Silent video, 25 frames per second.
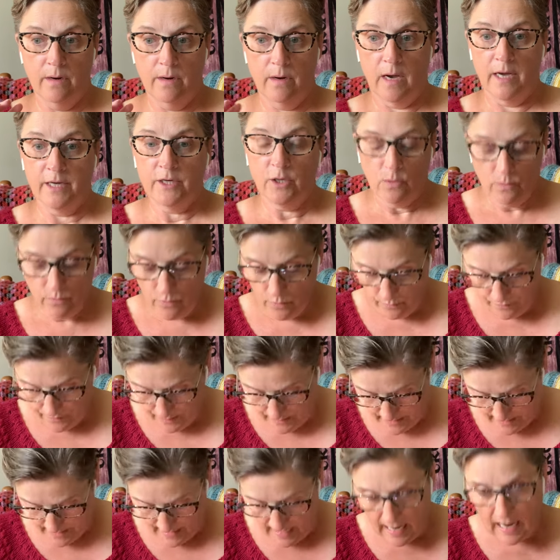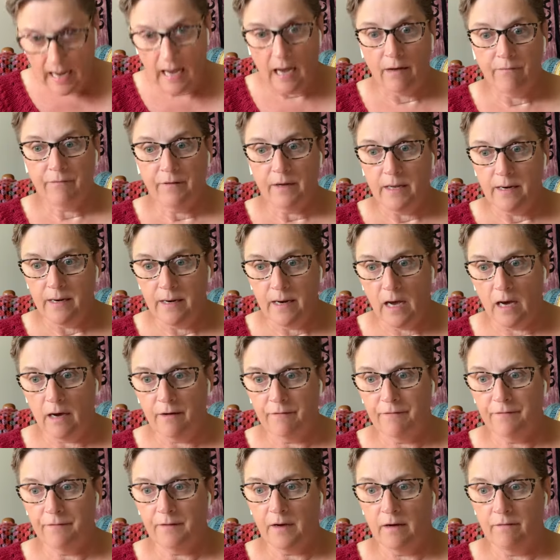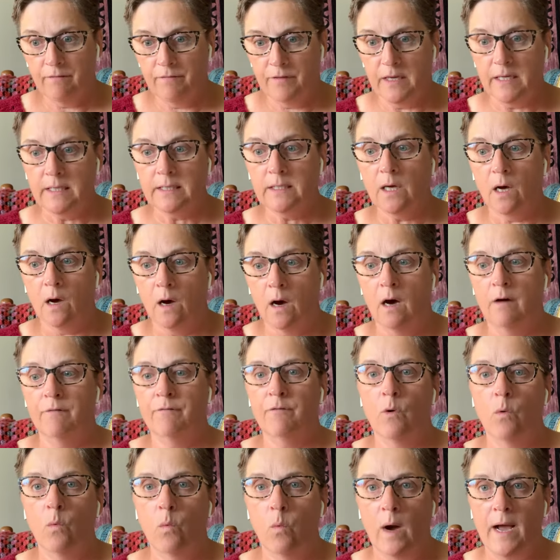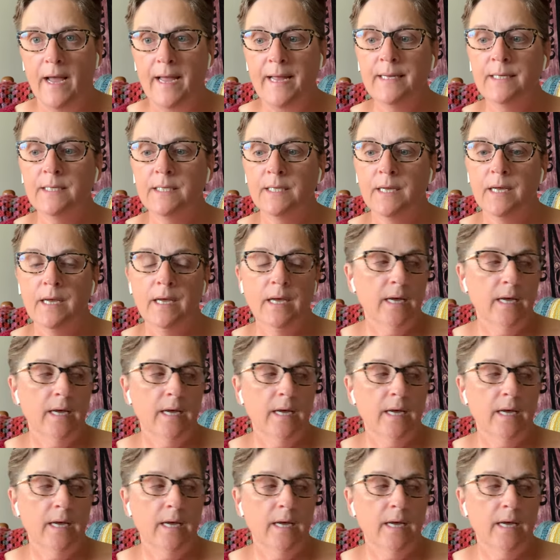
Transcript: I don't know that I have enough of this off-white.